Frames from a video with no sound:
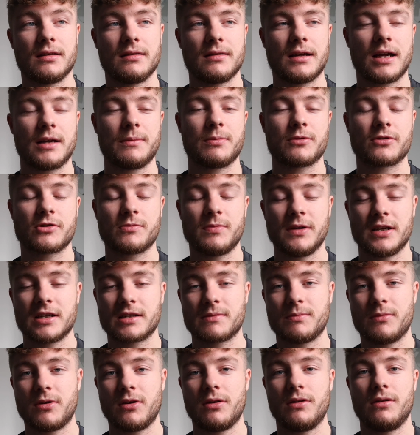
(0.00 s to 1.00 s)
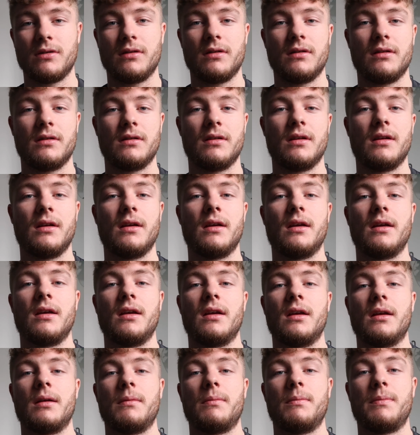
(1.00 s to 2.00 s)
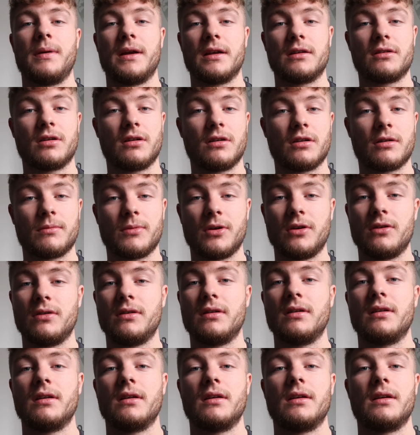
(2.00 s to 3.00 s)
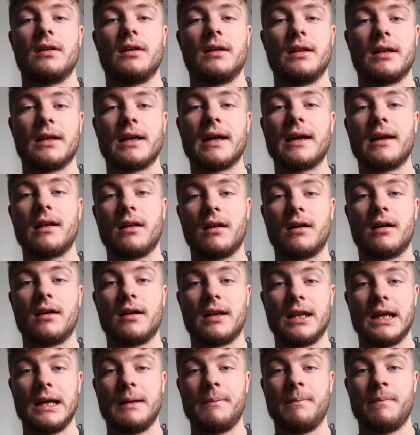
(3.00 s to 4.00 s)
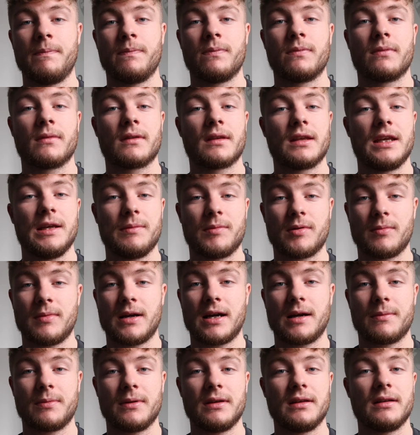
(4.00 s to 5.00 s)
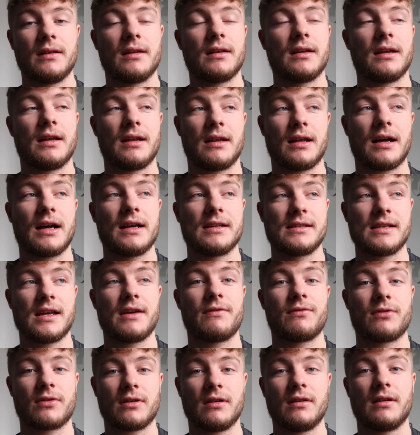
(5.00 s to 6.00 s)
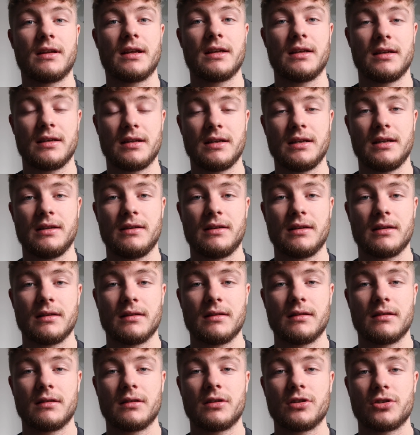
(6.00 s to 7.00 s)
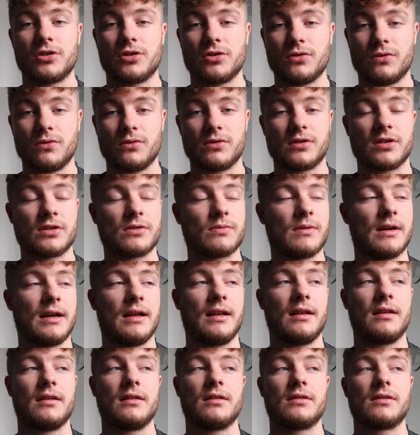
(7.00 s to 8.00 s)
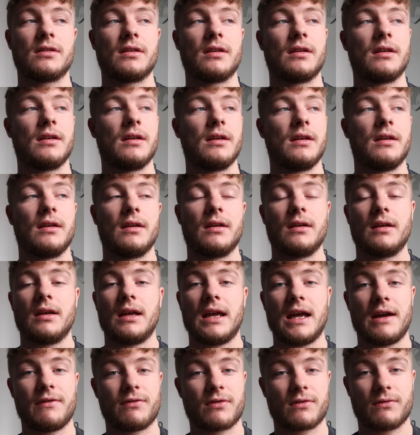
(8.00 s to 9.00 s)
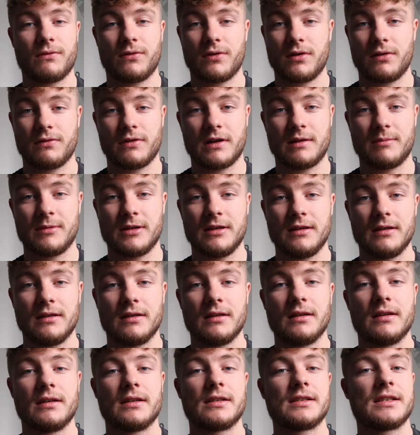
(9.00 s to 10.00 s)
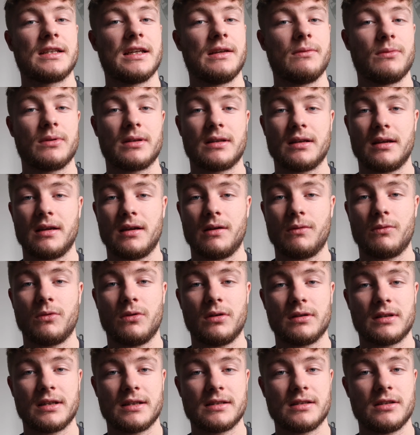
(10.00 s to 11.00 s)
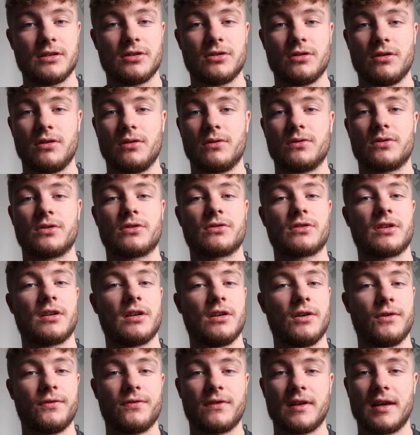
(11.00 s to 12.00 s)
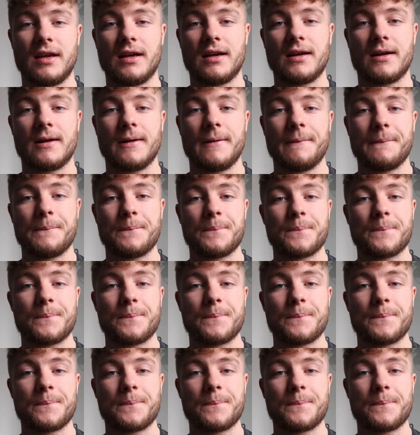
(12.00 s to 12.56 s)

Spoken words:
Hyperspace Mountain, Big Thunder Mountain. You'll get a lot of them, keep them happy. It has everything that you'd need. The shows as well, everything for your family. Same with the Walt Disney Studios, there's enough there